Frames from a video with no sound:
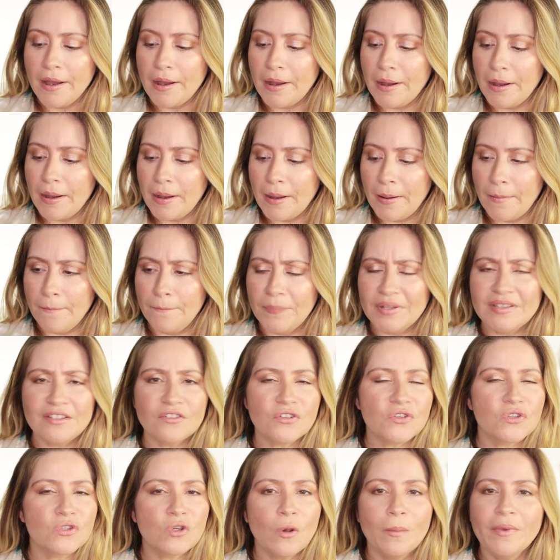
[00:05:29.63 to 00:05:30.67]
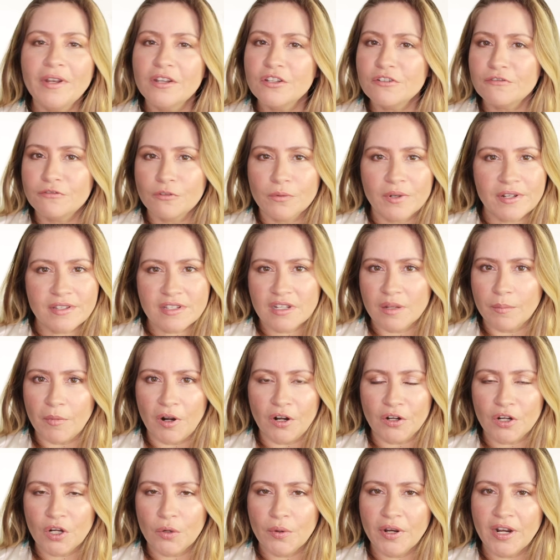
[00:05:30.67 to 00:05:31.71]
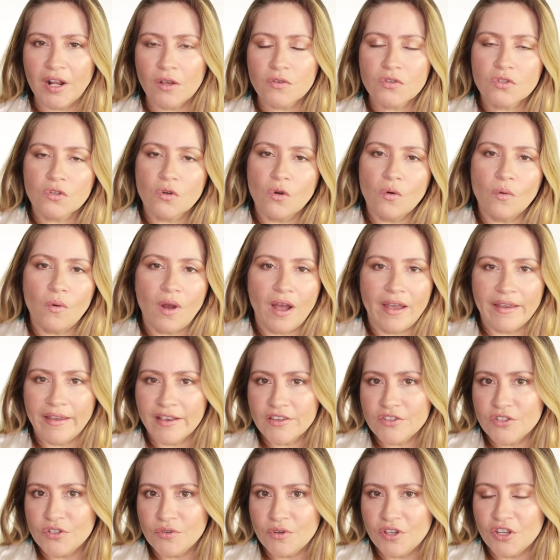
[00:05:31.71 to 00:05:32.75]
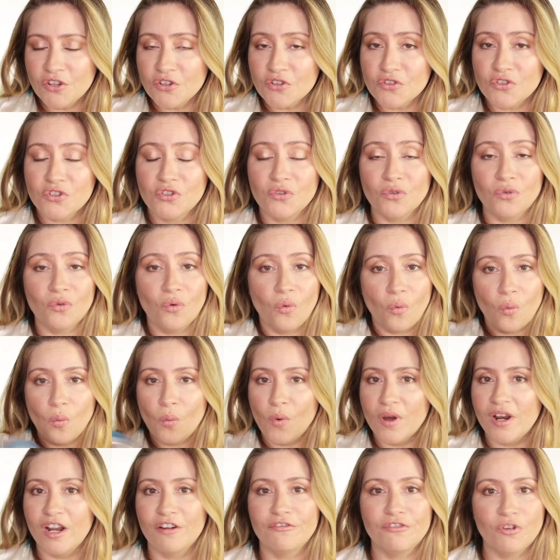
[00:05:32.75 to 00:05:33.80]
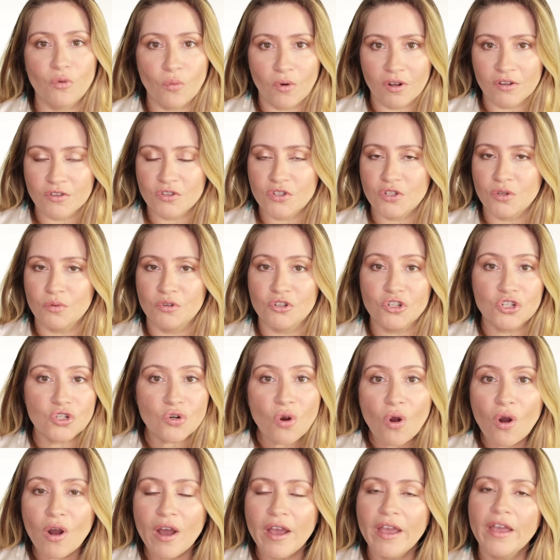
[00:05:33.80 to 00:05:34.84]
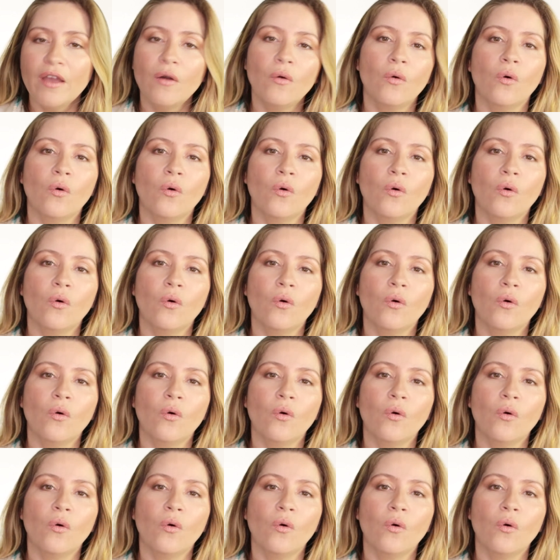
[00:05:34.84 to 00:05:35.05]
but there's so many different ones in the market right now, so I guess you can just do whatever ones you enjoy,